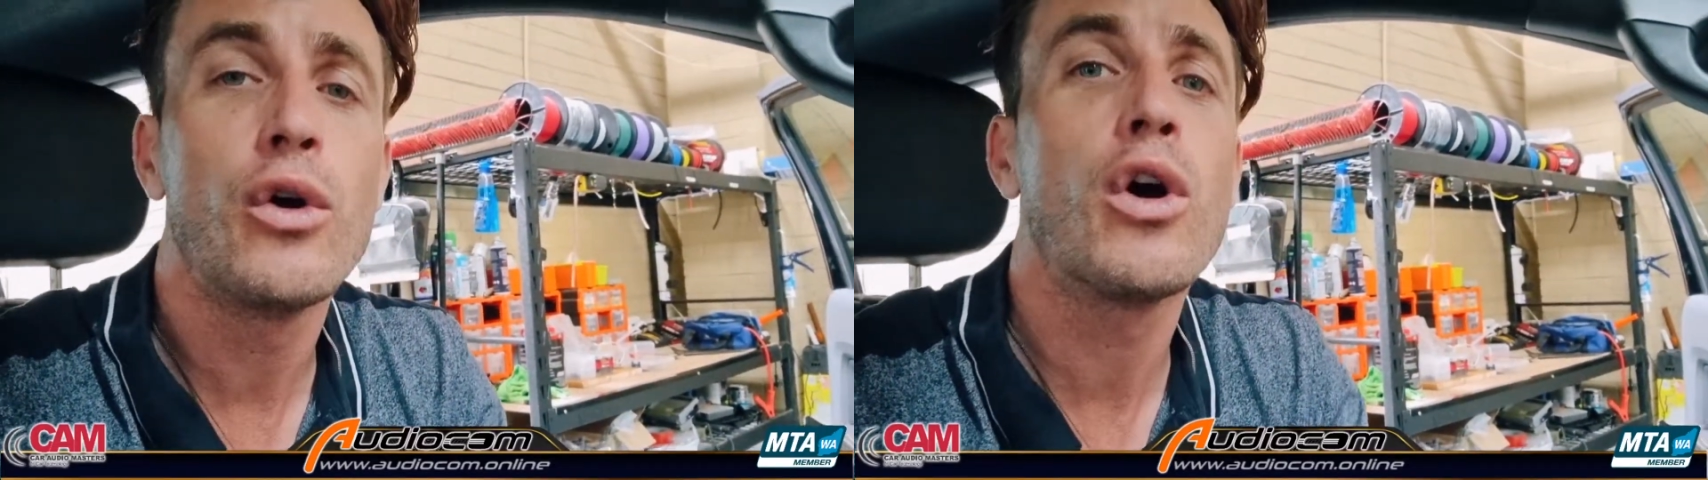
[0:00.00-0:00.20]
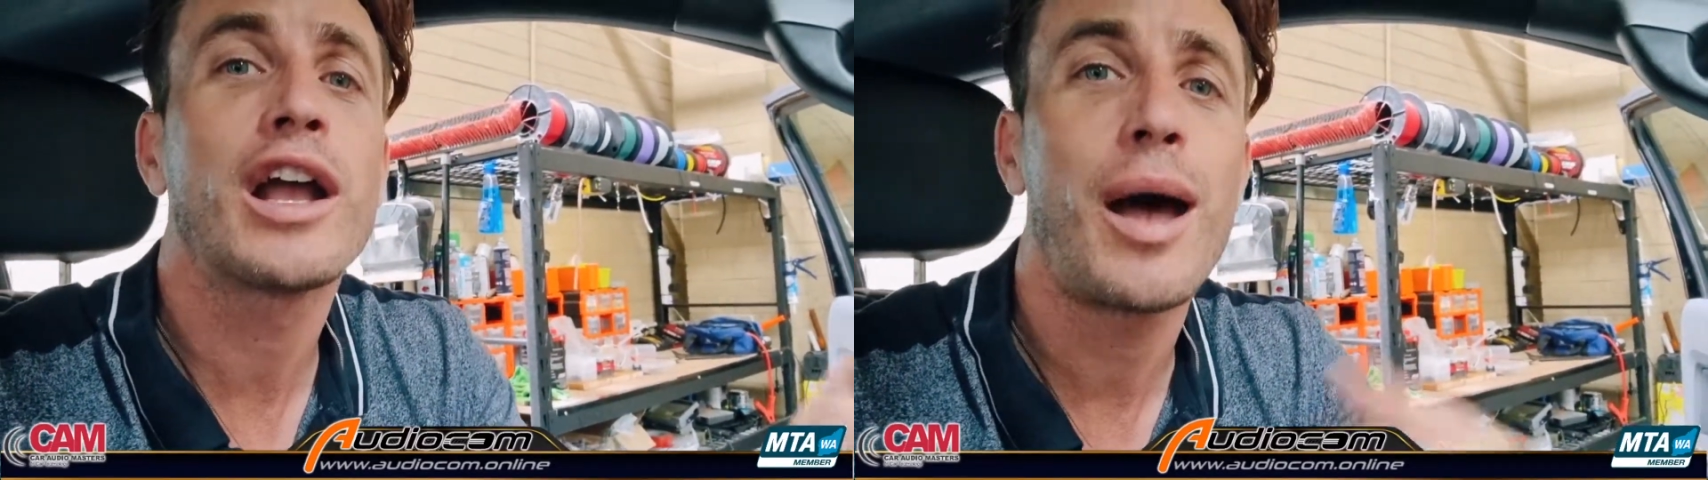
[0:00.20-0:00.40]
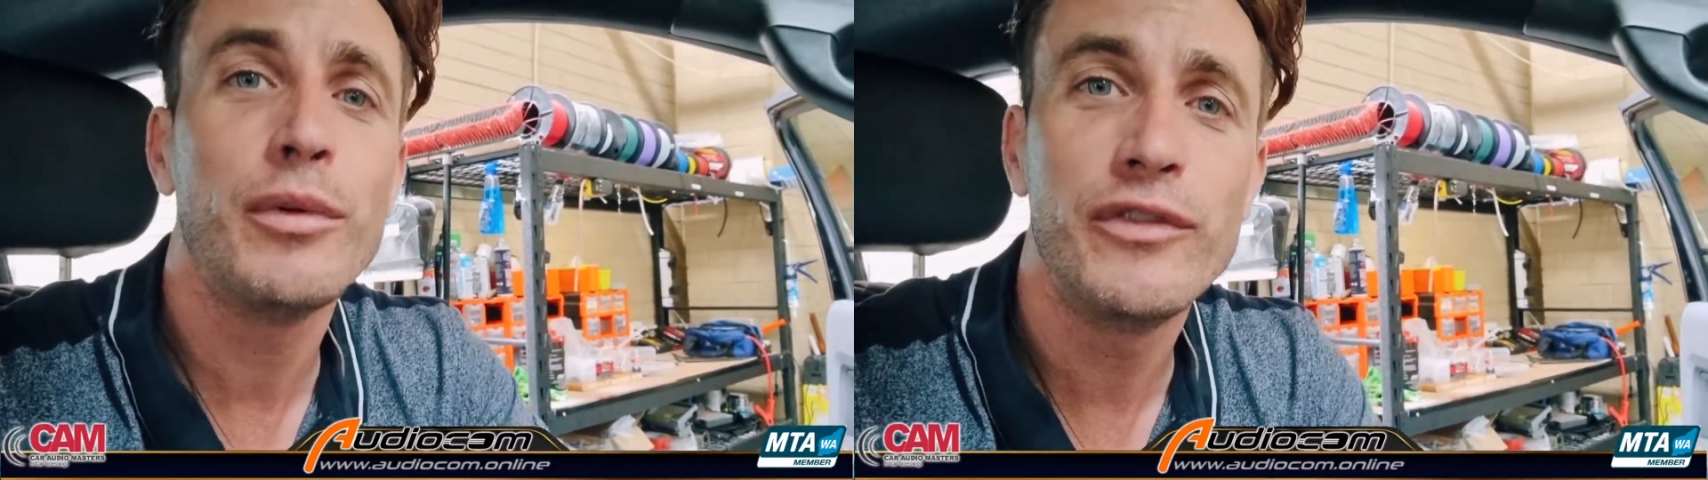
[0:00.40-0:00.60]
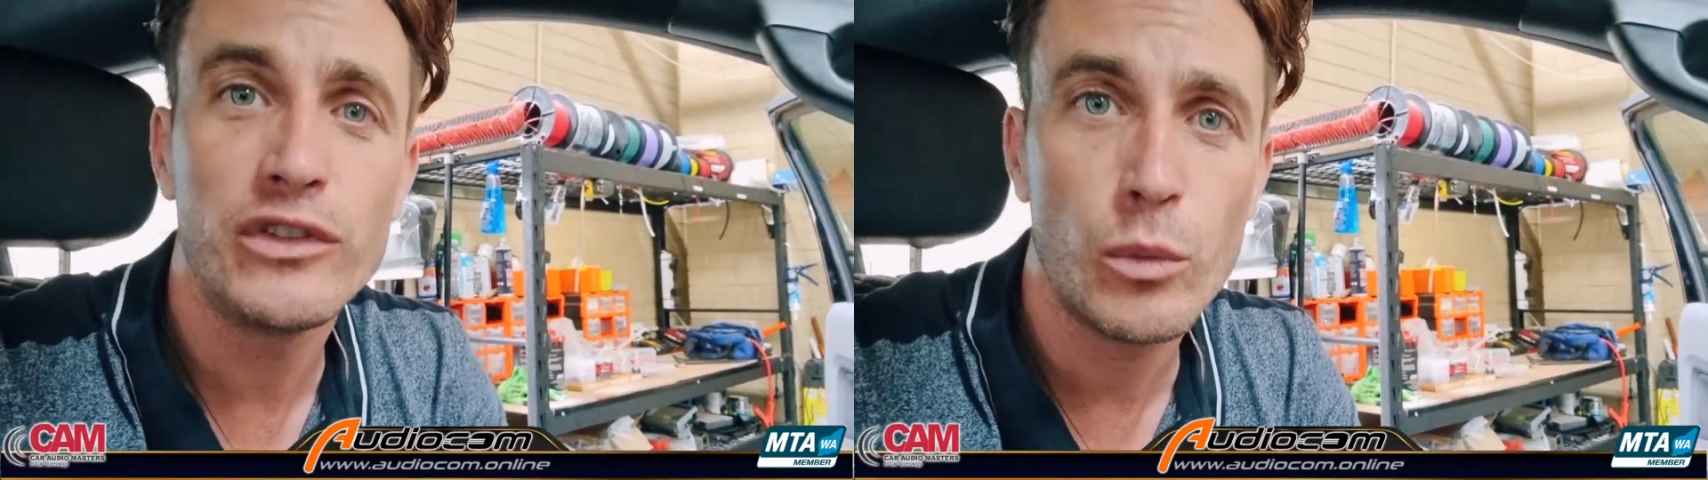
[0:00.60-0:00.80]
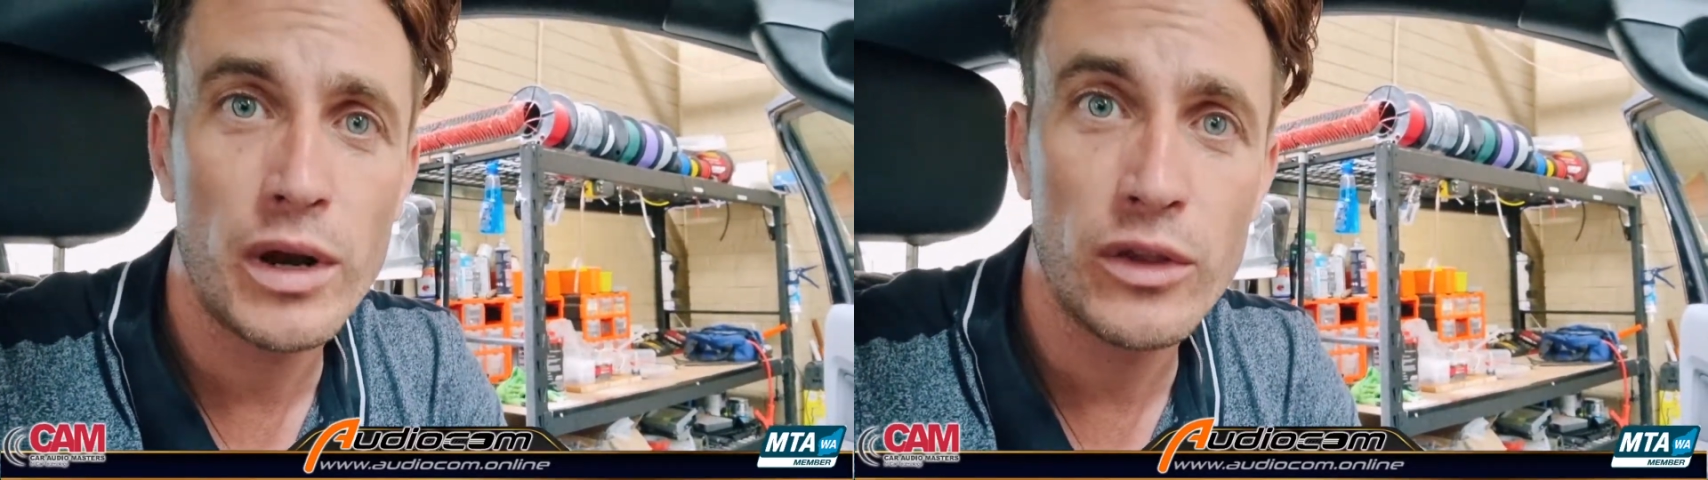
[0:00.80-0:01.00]
or come and
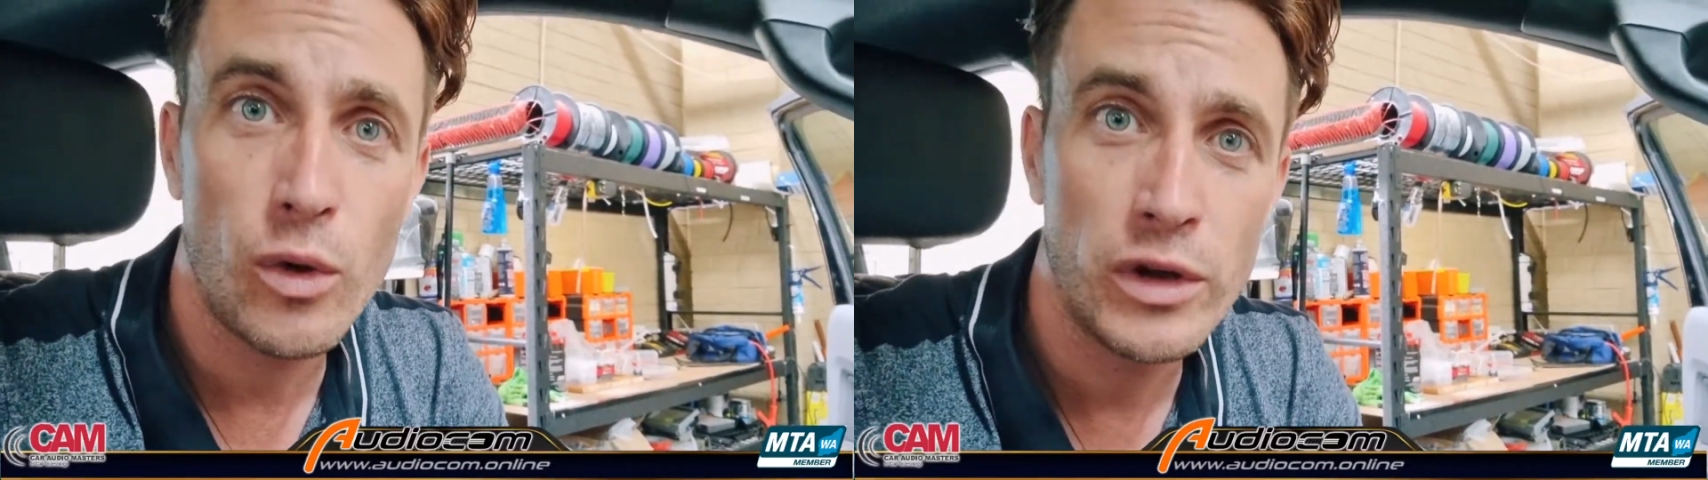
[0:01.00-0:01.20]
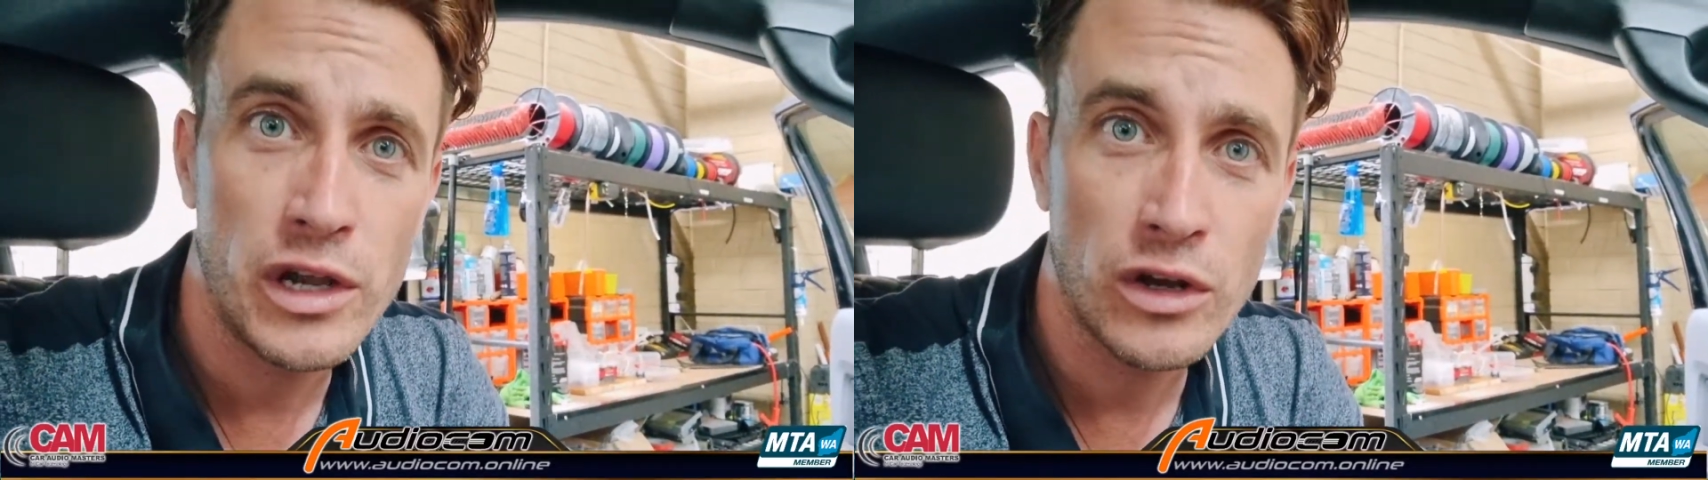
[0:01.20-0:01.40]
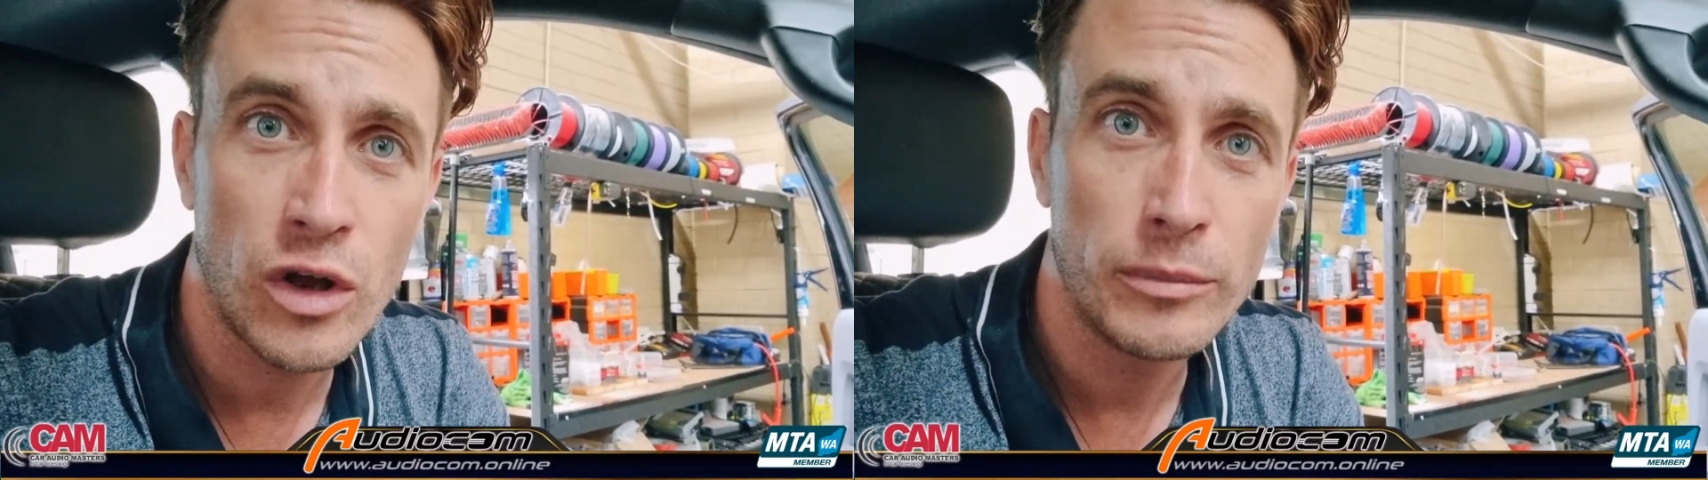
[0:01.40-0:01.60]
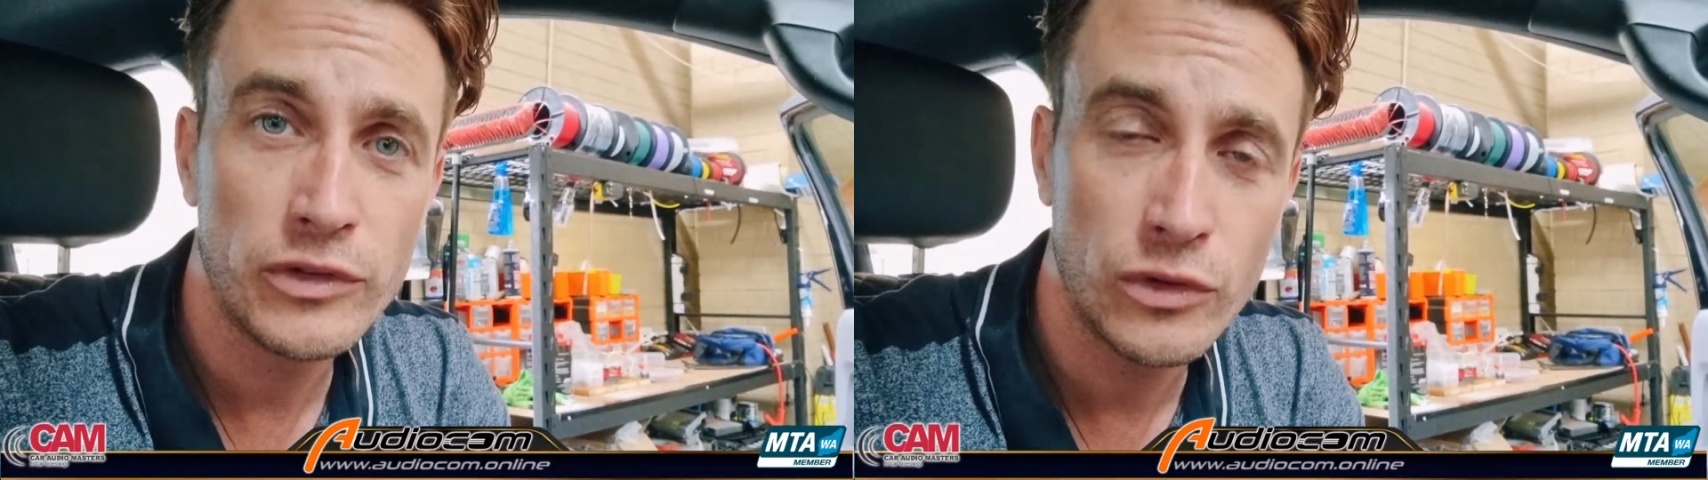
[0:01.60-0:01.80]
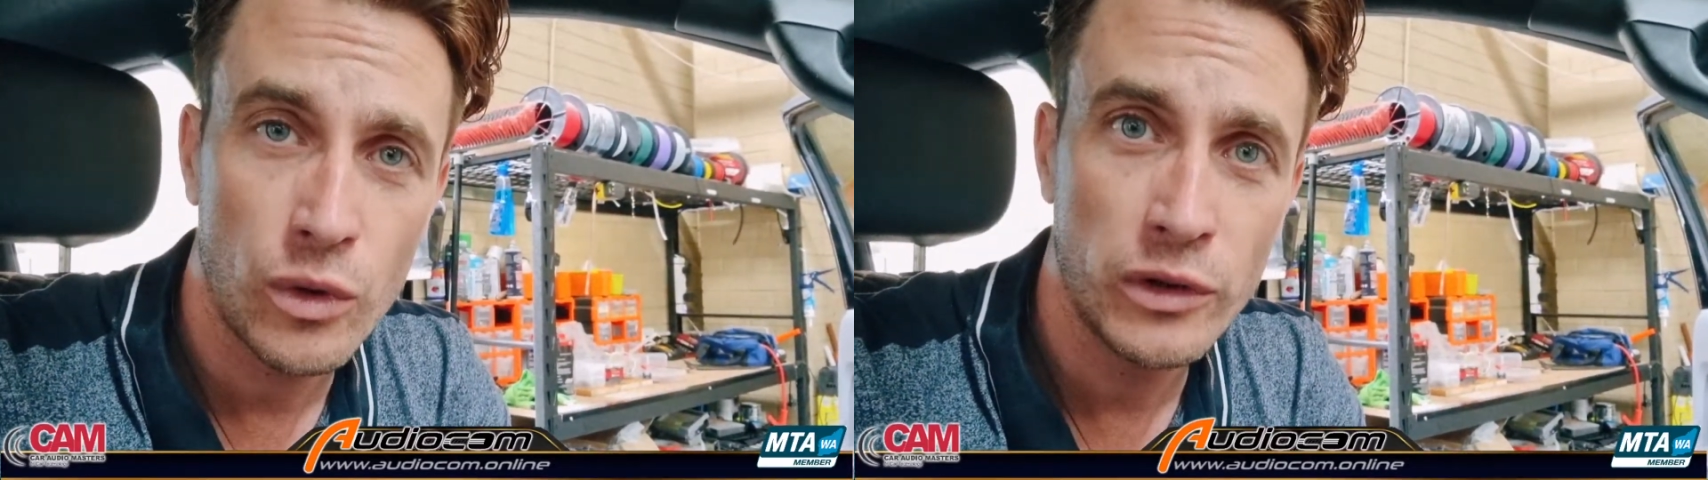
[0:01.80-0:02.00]
visit one of the Audiocom
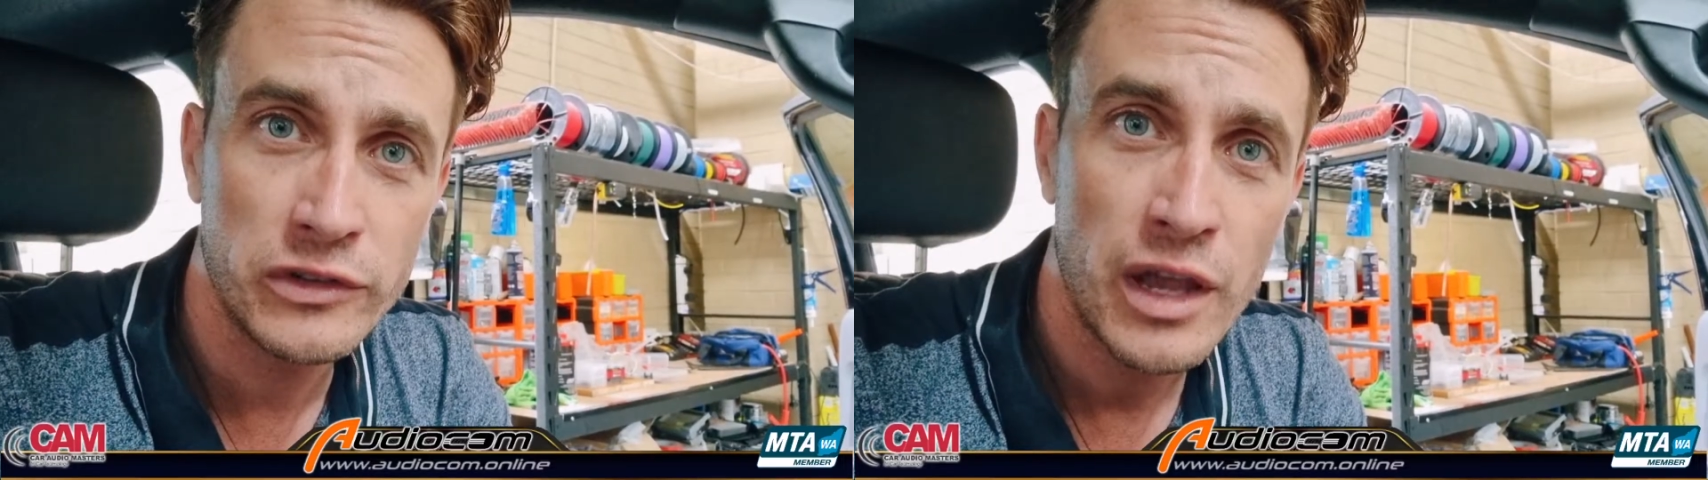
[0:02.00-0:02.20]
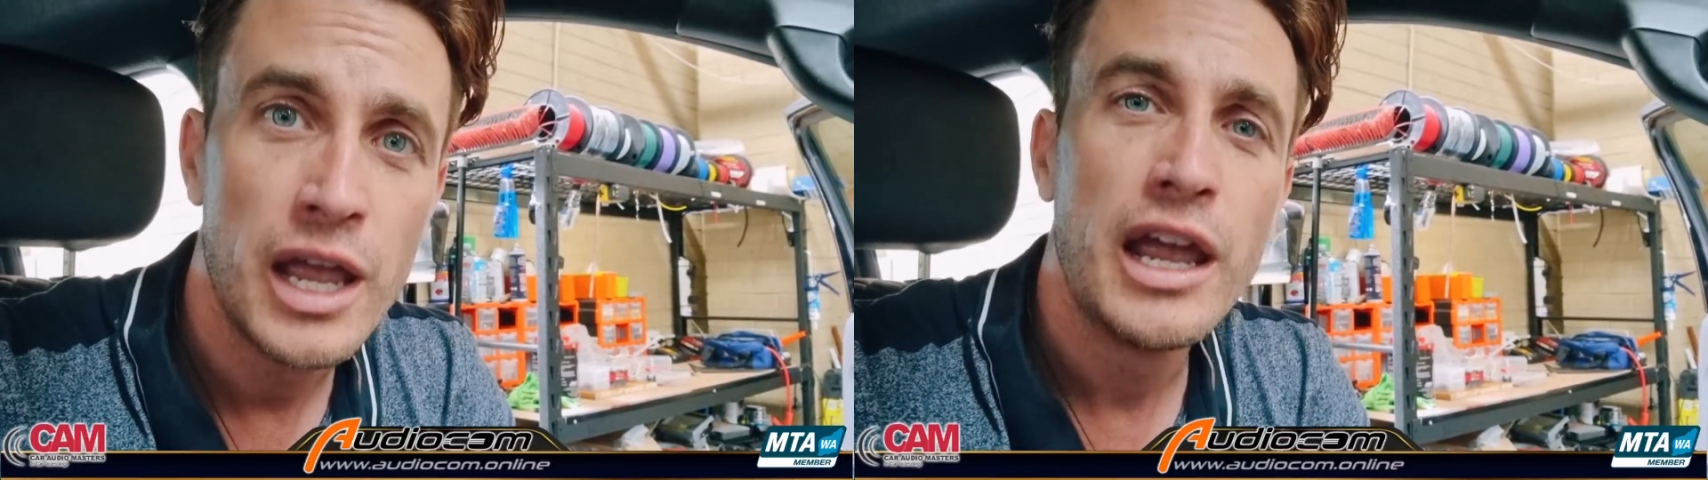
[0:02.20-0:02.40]
stores